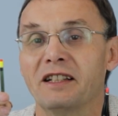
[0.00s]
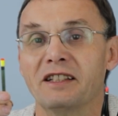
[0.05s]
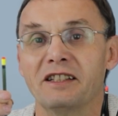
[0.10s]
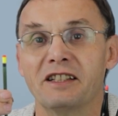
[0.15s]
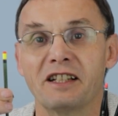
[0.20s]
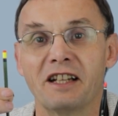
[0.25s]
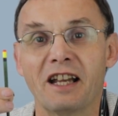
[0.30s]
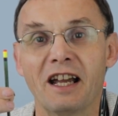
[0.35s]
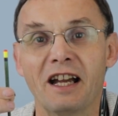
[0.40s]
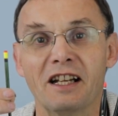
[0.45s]

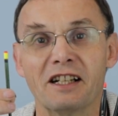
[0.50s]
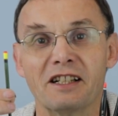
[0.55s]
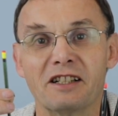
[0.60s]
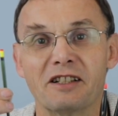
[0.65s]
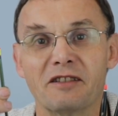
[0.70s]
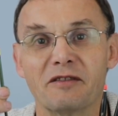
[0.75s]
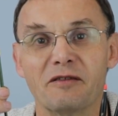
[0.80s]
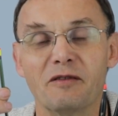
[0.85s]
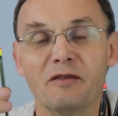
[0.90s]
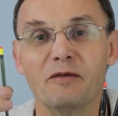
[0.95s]
To
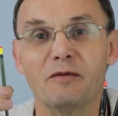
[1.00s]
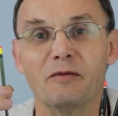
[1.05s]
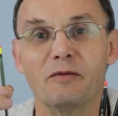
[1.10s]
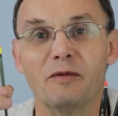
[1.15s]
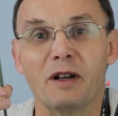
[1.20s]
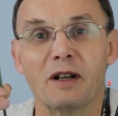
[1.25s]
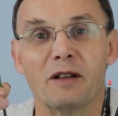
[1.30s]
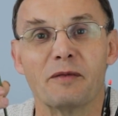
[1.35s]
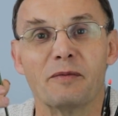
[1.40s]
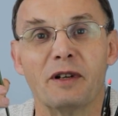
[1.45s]
catch
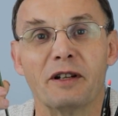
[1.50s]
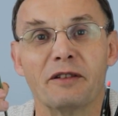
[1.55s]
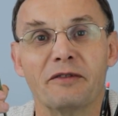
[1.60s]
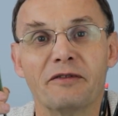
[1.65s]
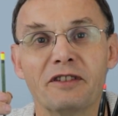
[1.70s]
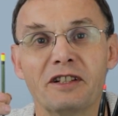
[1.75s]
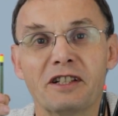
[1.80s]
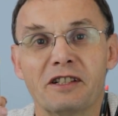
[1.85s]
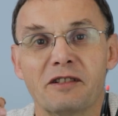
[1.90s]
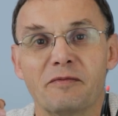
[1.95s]
one of my
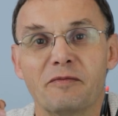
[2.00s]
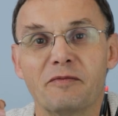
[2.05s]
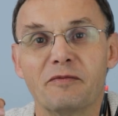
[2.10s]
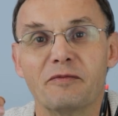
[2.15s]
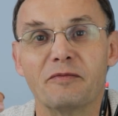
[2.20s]
first